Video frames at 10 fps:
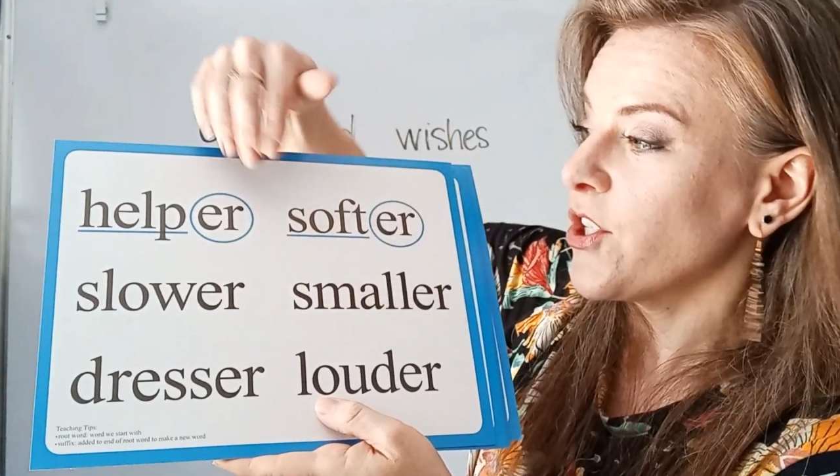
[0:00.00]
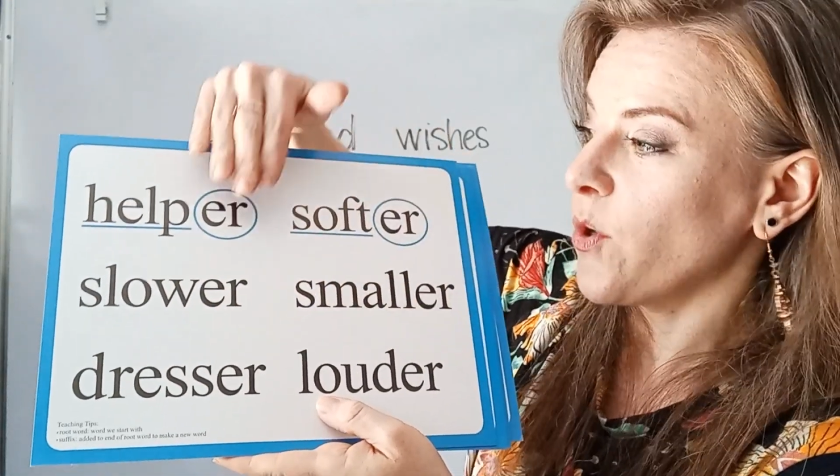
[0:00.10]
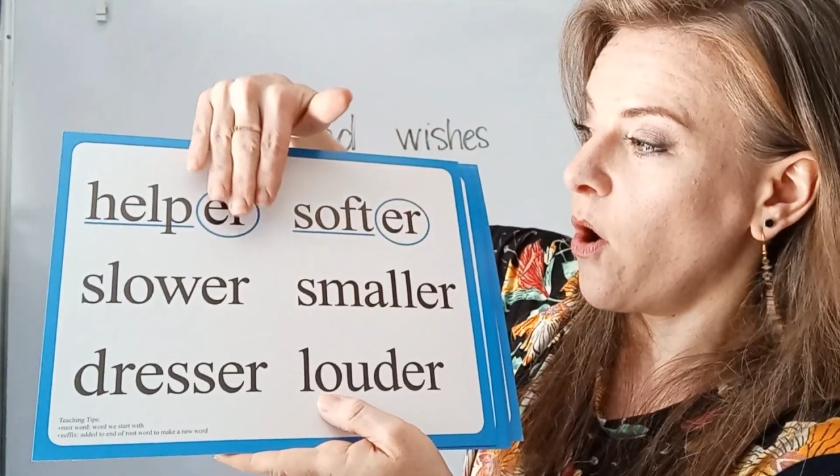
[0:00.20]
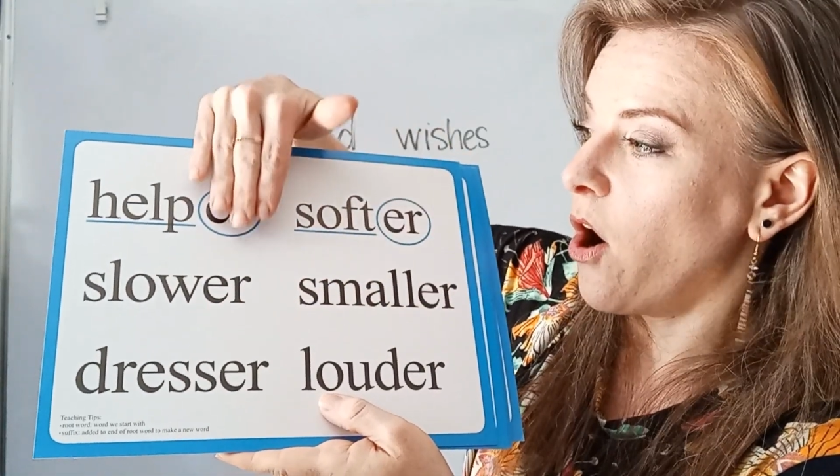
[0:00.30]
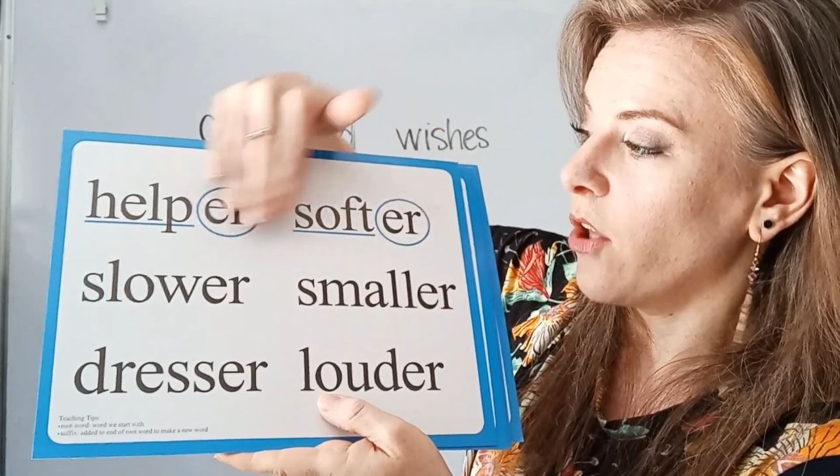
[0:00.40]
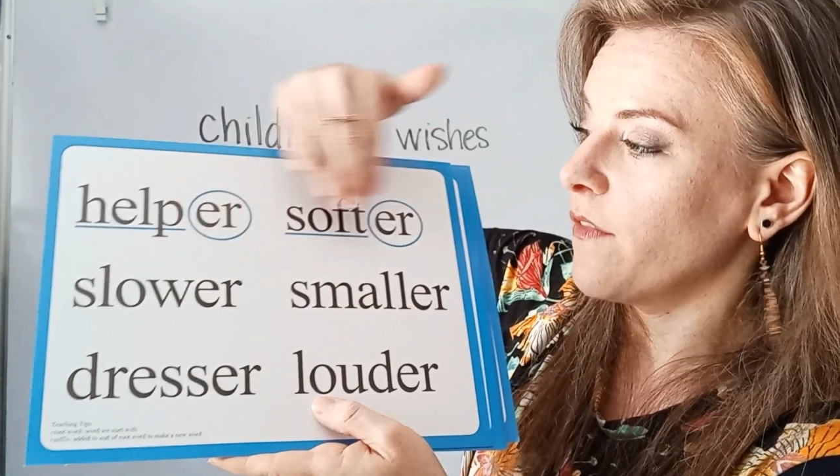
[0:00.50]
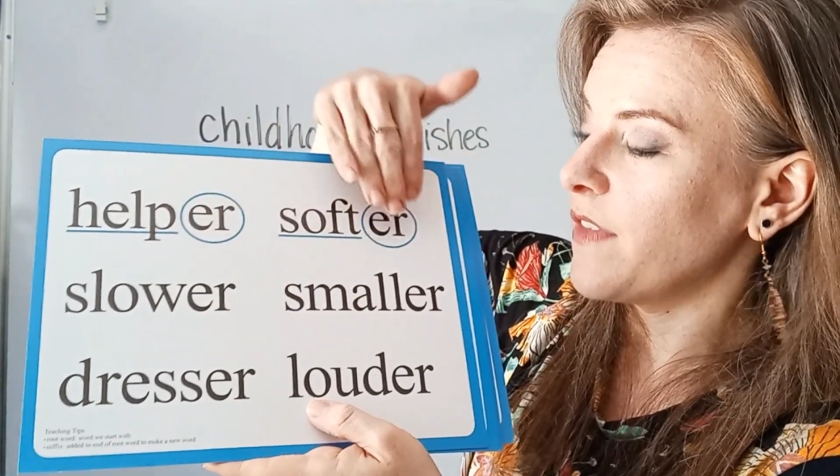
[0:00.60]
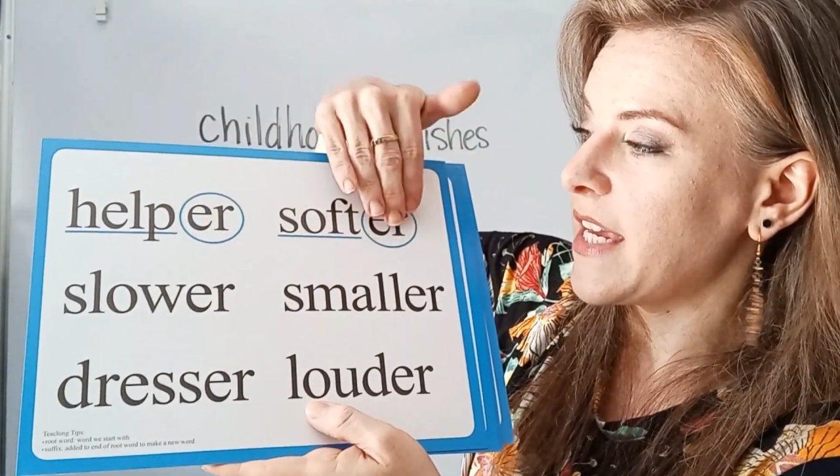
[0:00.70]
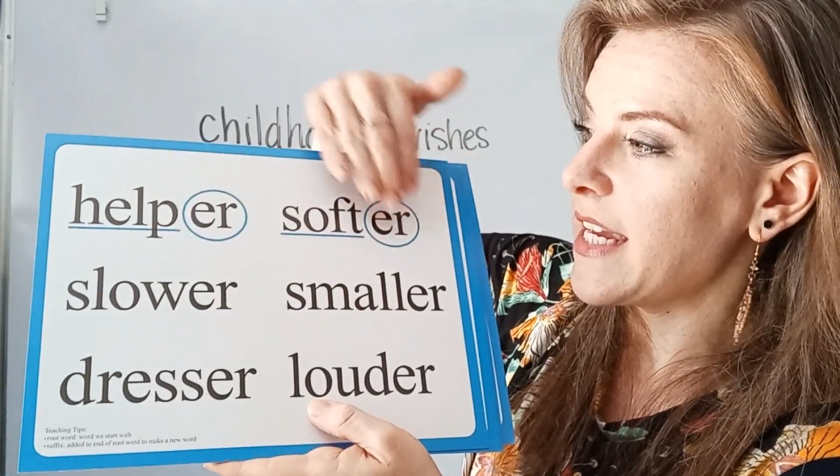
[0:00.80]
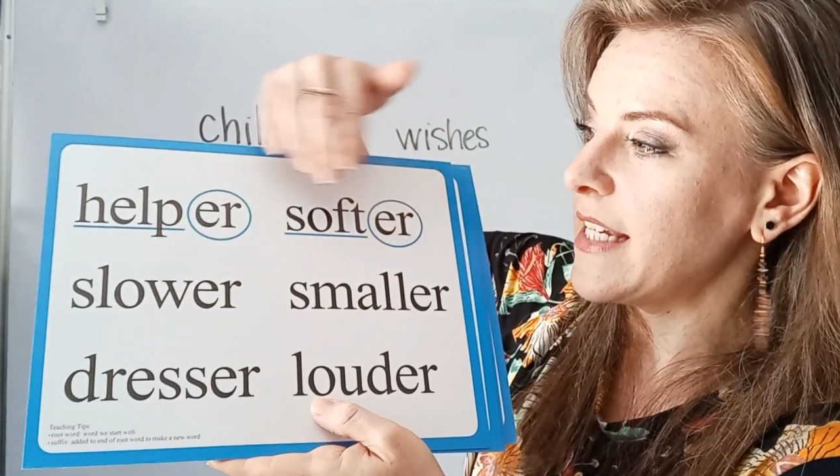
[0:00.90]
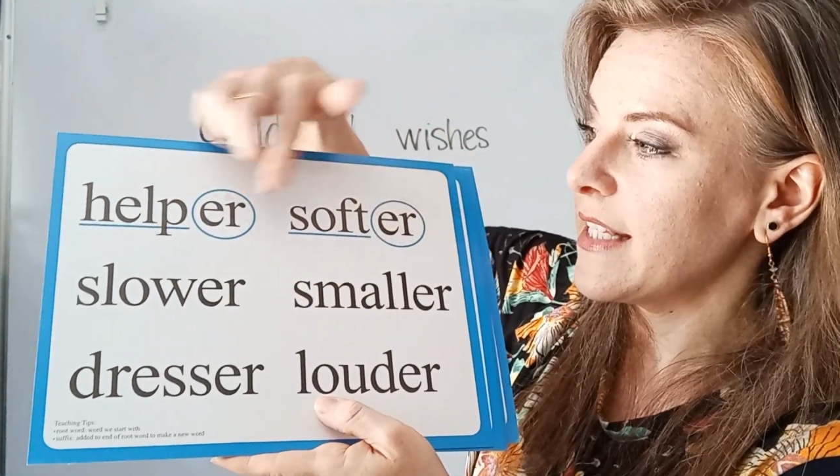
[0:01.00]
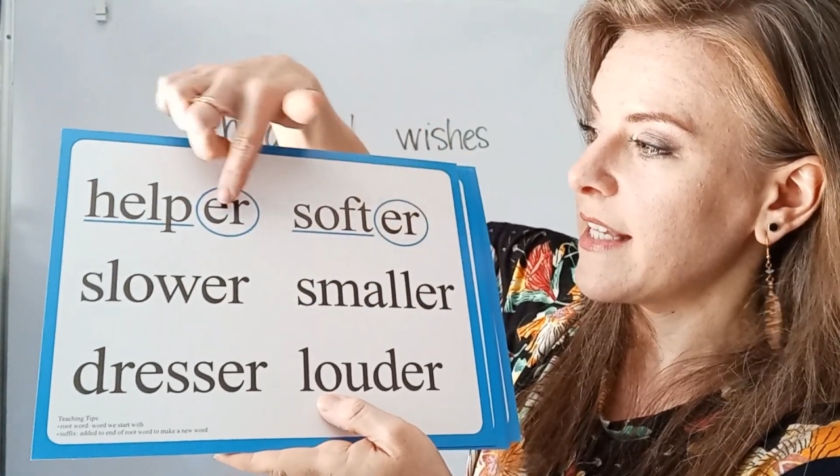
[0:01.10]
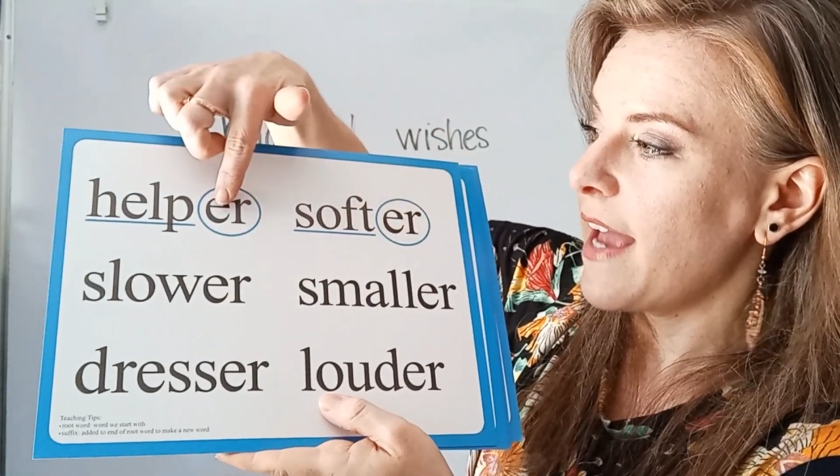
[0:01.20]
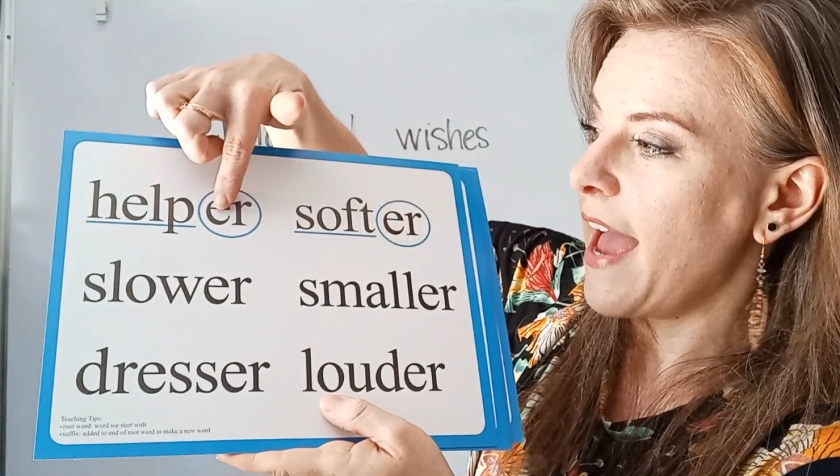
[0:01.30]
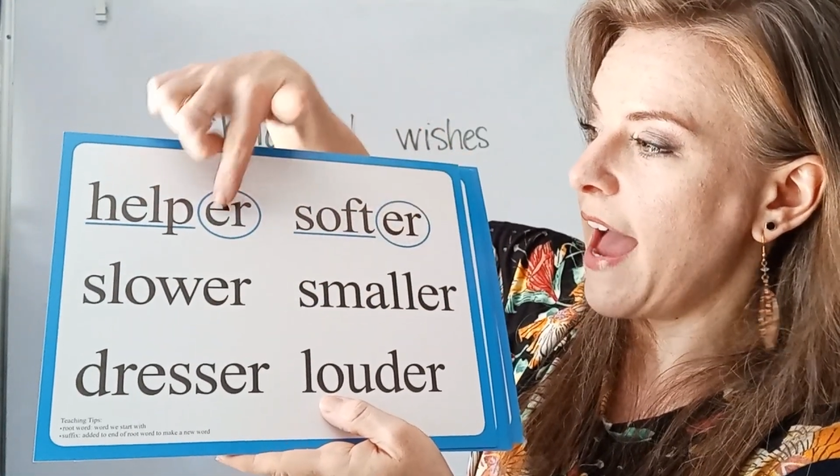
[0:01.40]
So all of these
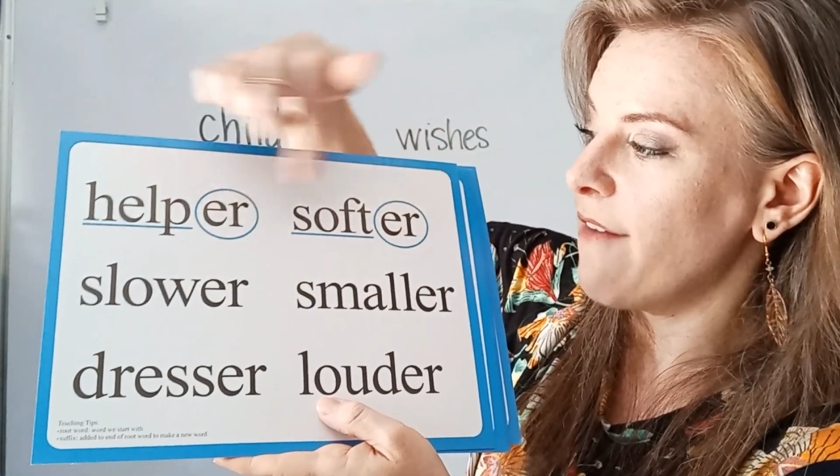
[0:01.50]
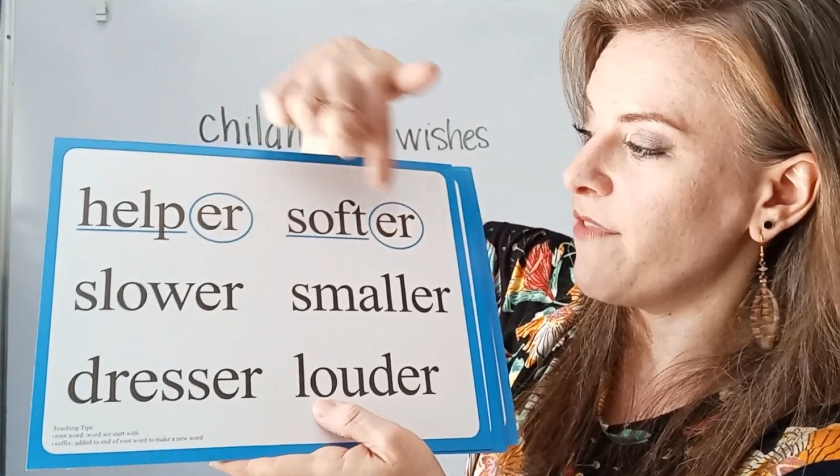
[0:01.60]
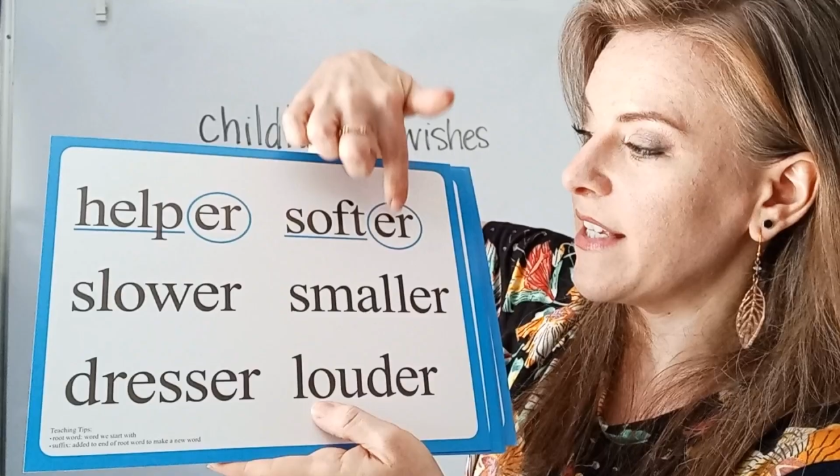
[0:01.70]
have